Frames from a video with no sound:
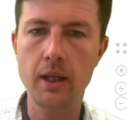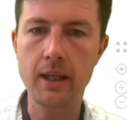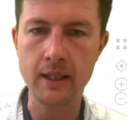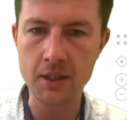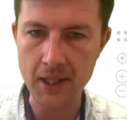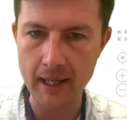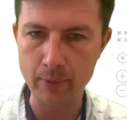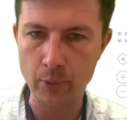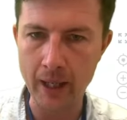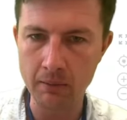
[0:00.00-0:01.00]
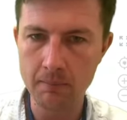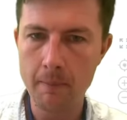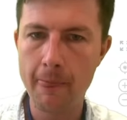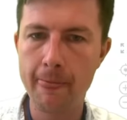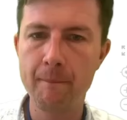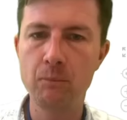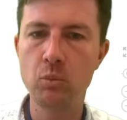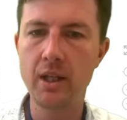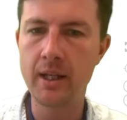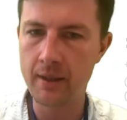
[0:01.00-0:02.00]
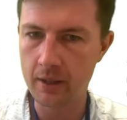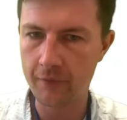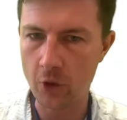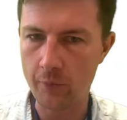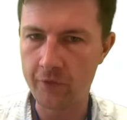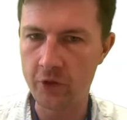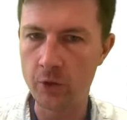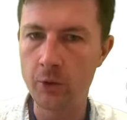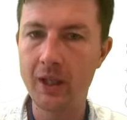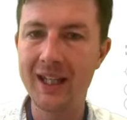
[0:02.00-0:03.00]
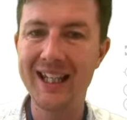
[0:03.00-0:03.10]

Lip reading: In table 1, in the default view,